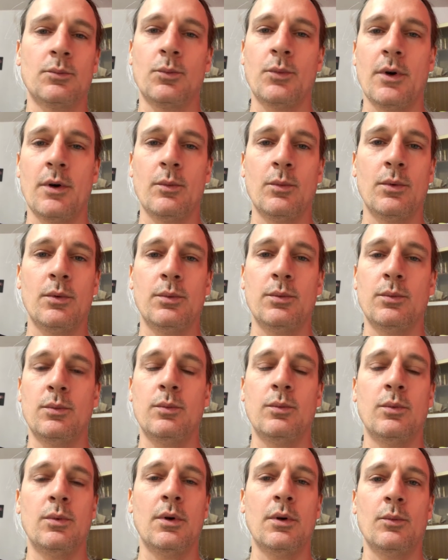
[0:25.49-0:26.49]
what,
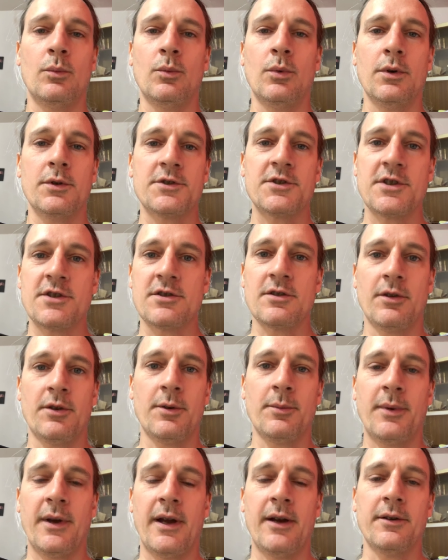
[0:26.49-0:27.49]
what, what she's on
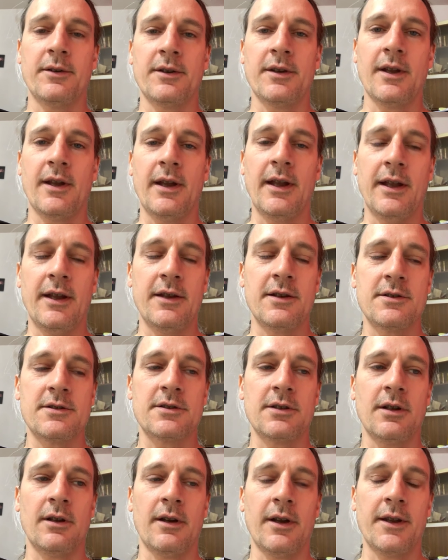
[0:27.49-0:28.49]
about, yeah,
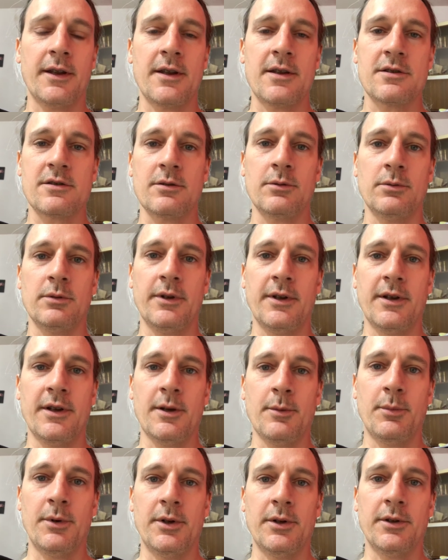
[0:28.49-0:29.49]
is like, it's all in
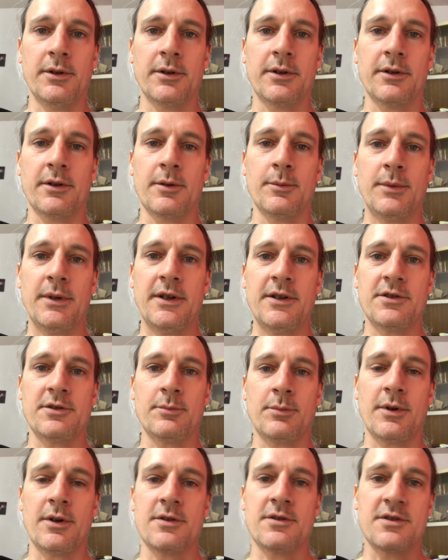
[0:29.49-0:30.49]
her book, completion
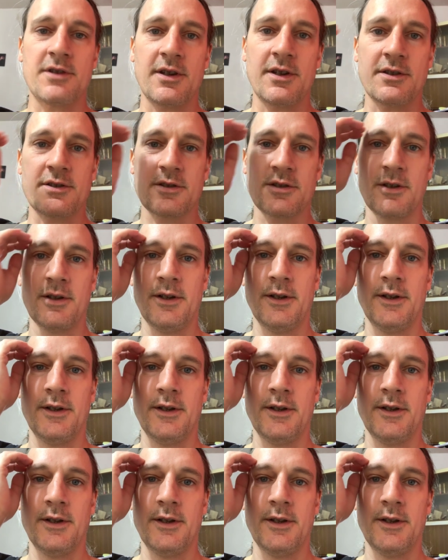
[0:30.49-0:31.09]
process.